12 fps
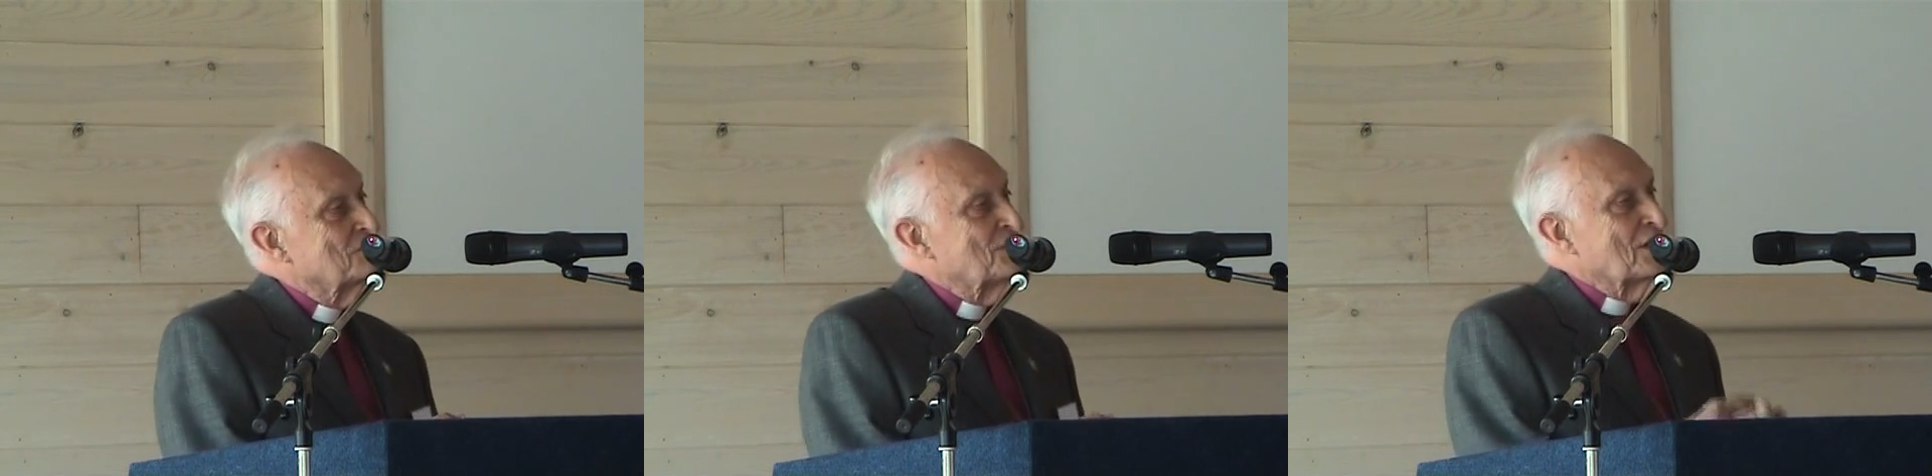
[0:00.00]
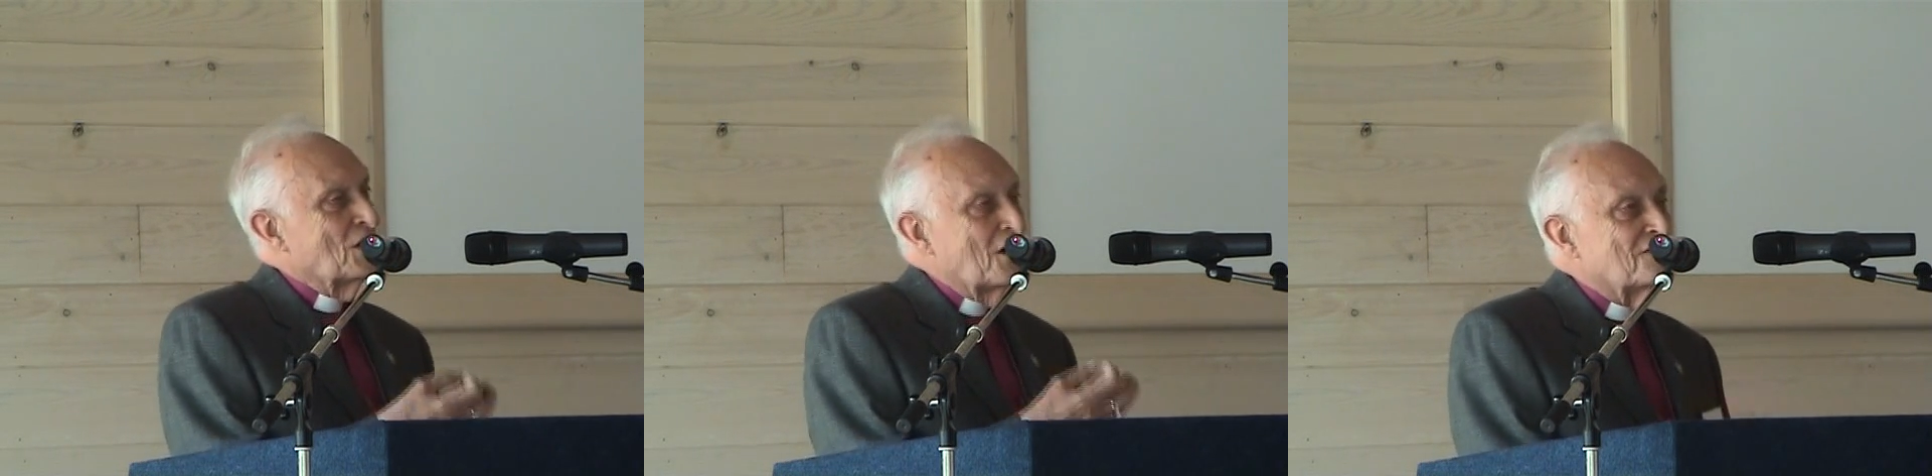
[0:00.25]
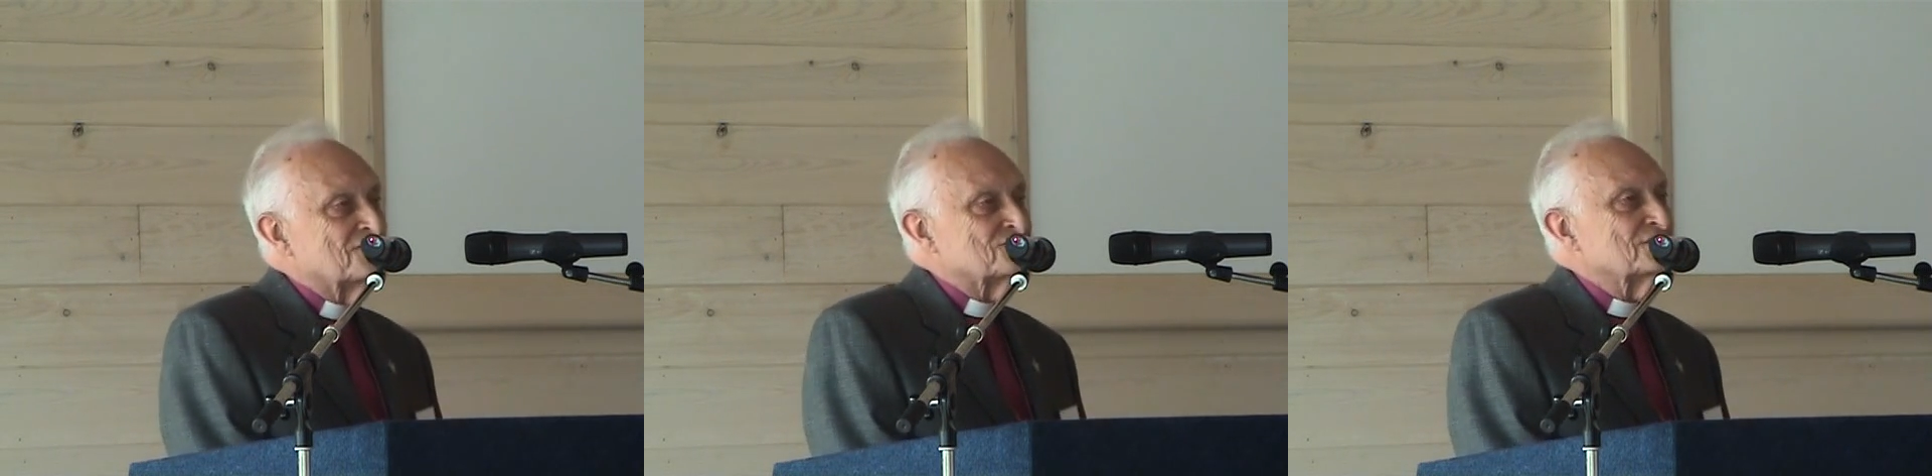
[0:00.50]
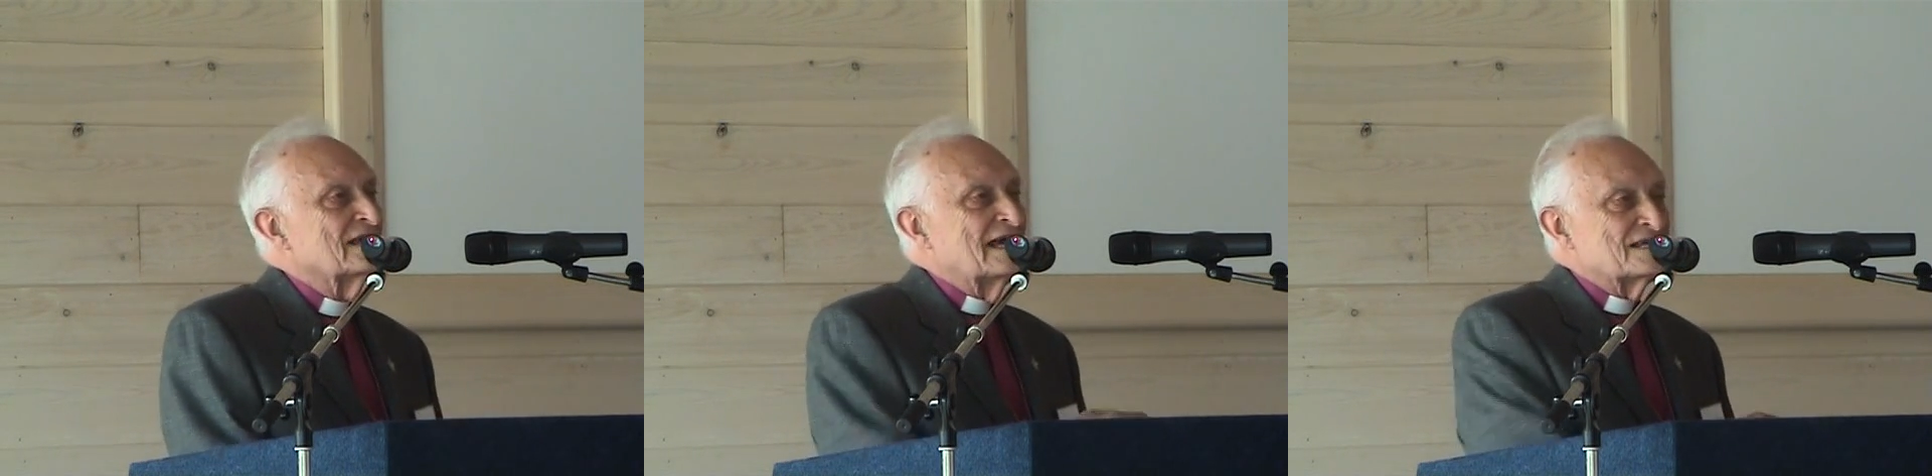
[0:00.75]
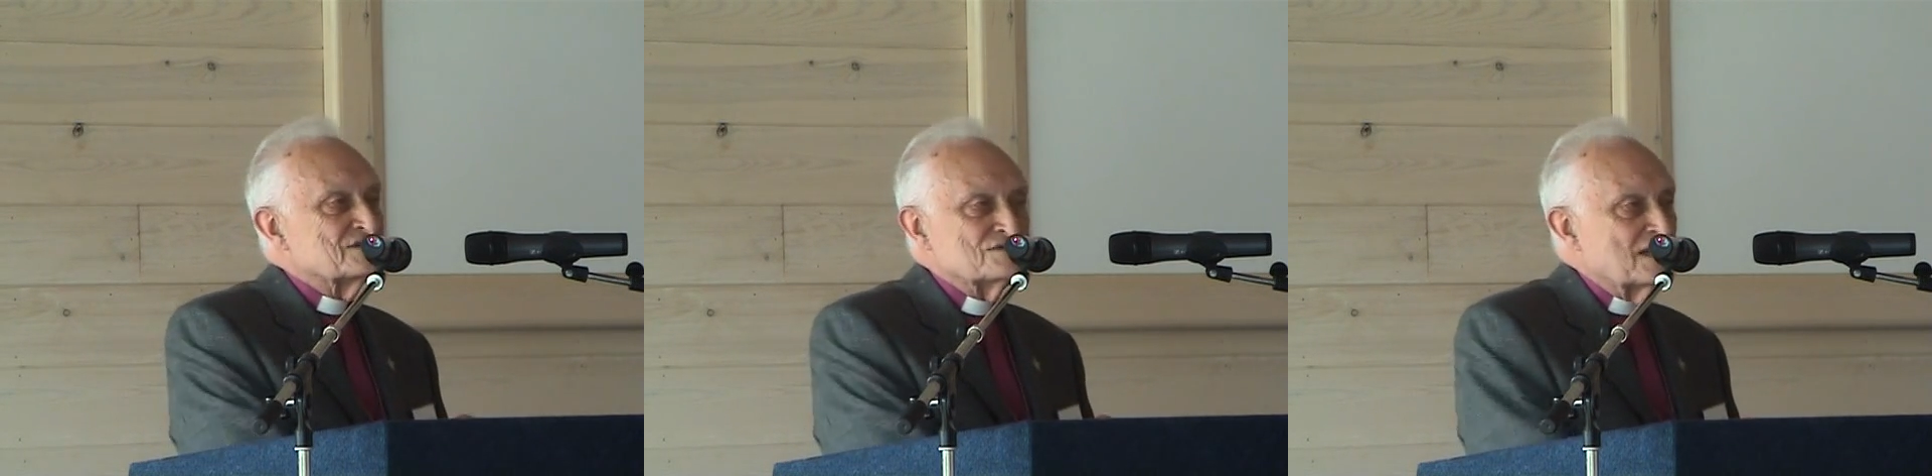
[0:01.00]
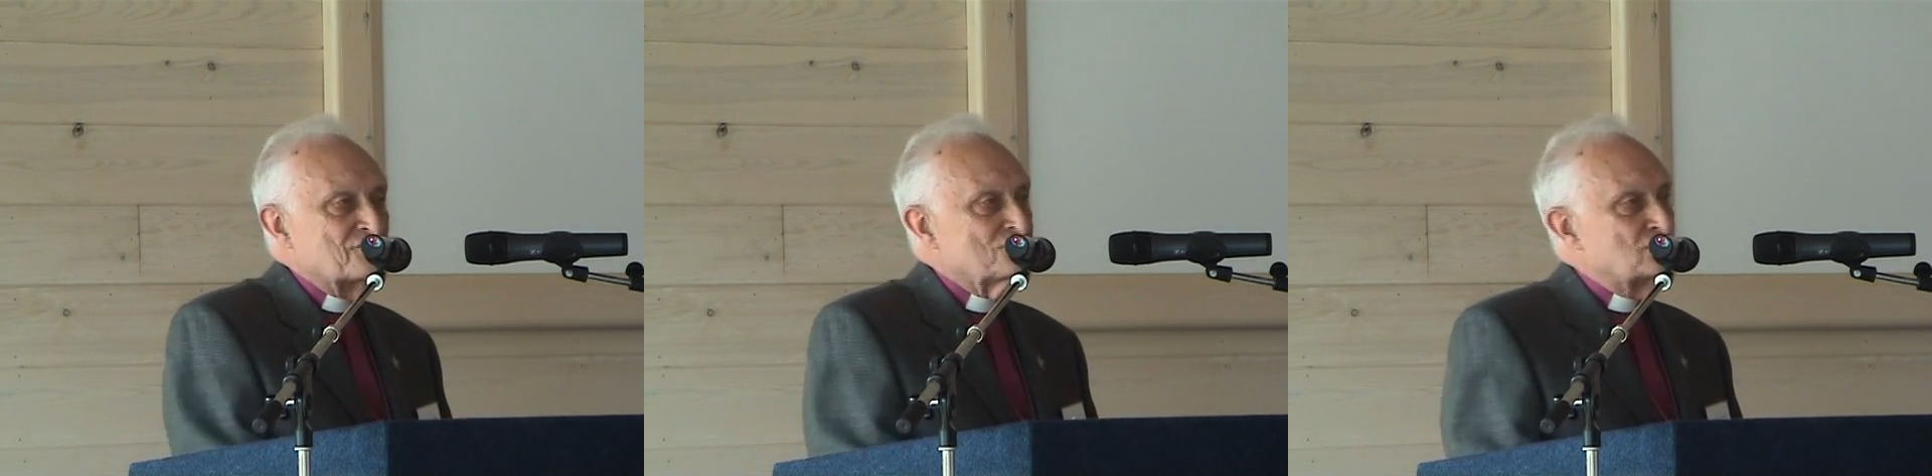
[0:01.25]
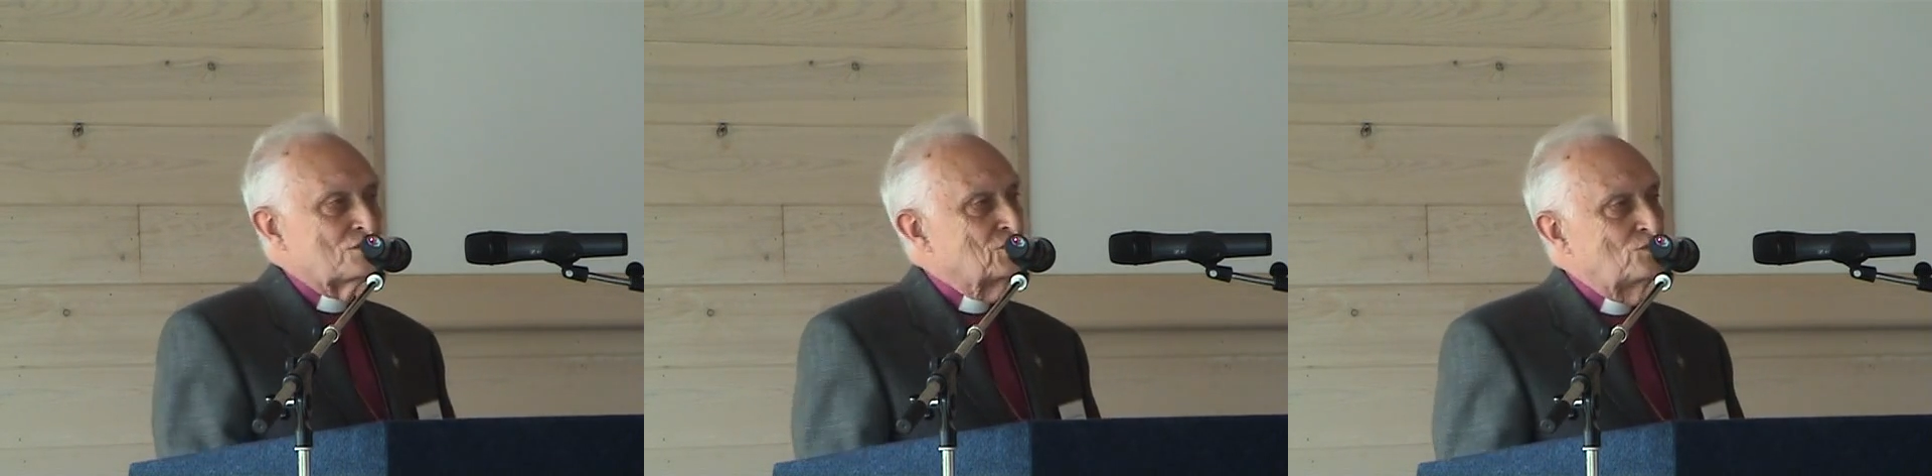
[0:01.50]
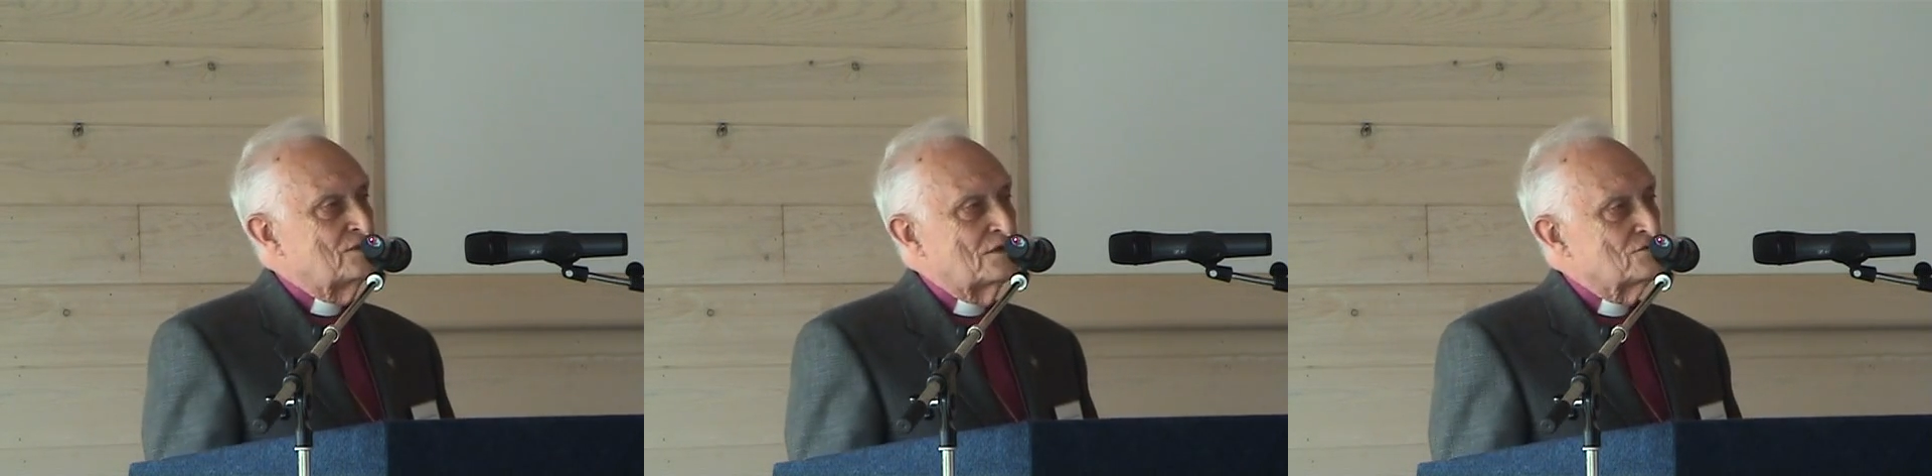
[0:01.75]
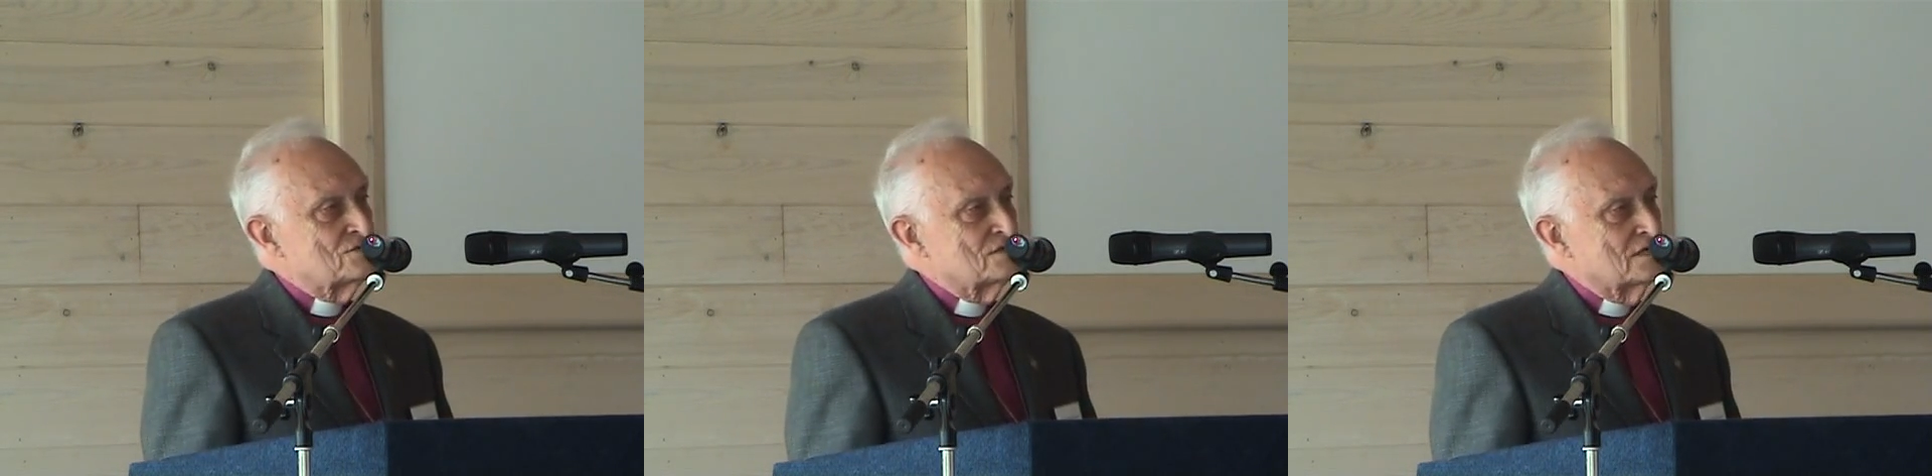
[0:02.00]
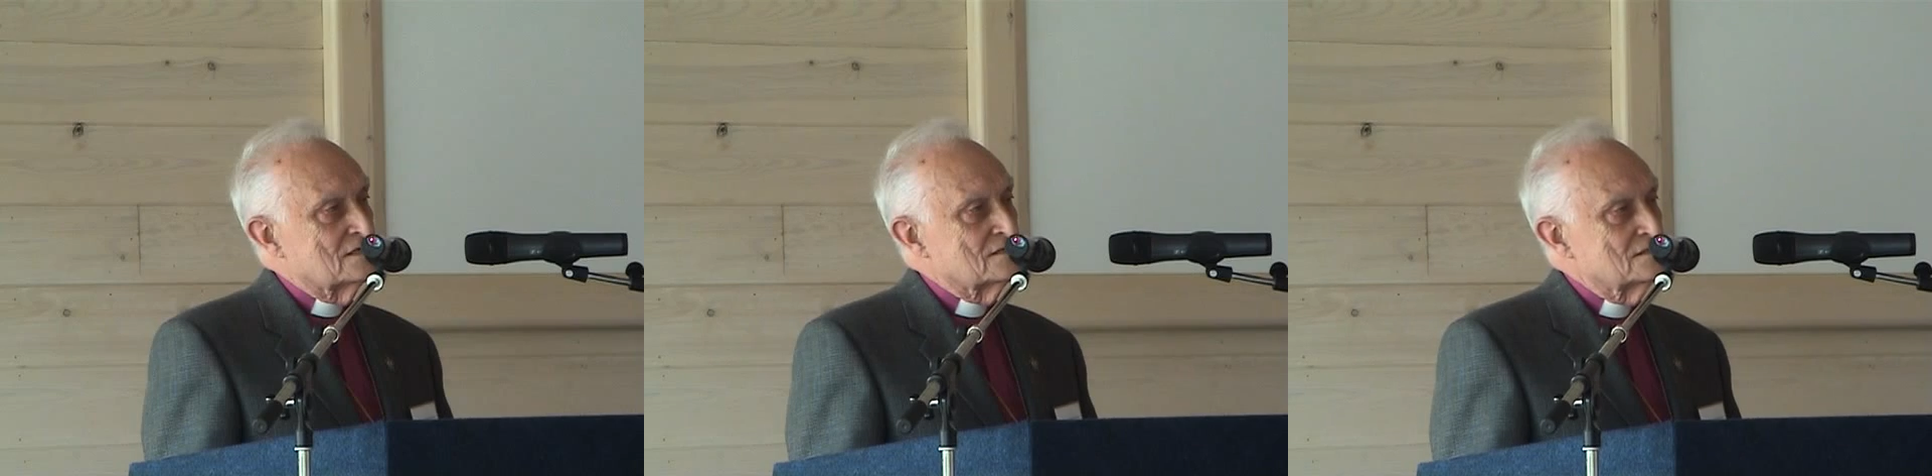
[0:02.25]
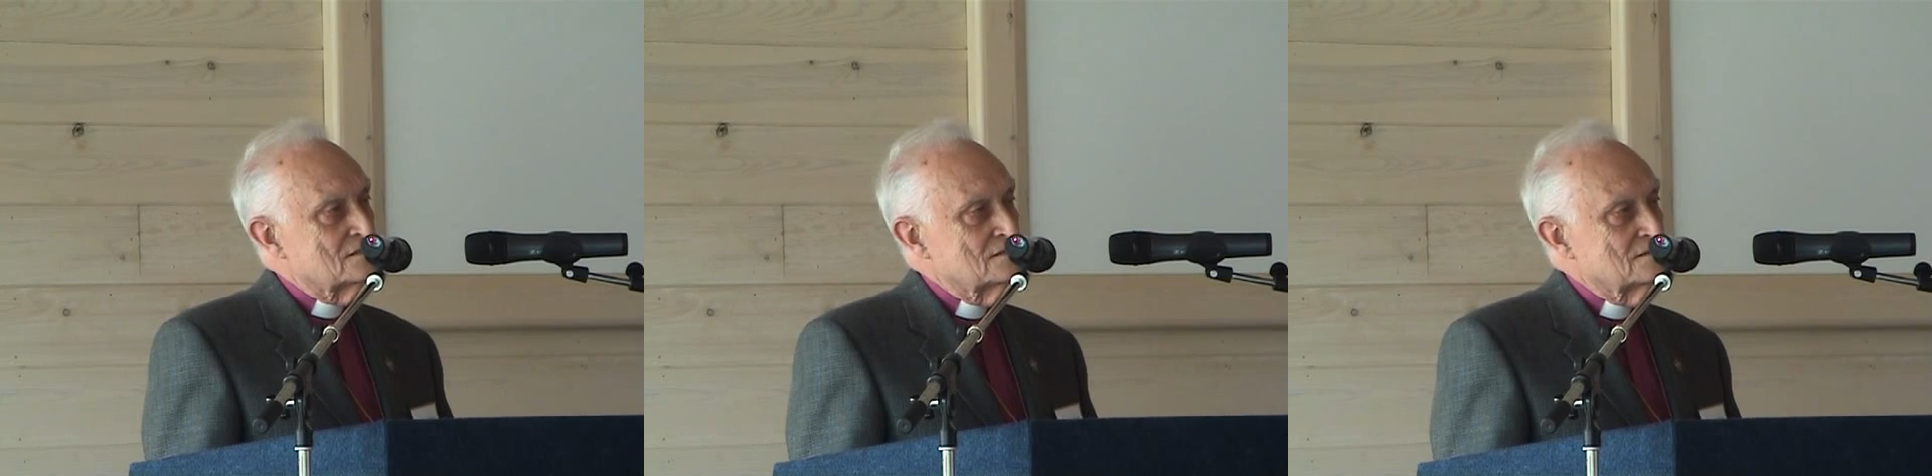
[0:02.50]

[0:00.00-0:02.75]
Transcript: the offering has nothing to do with those things.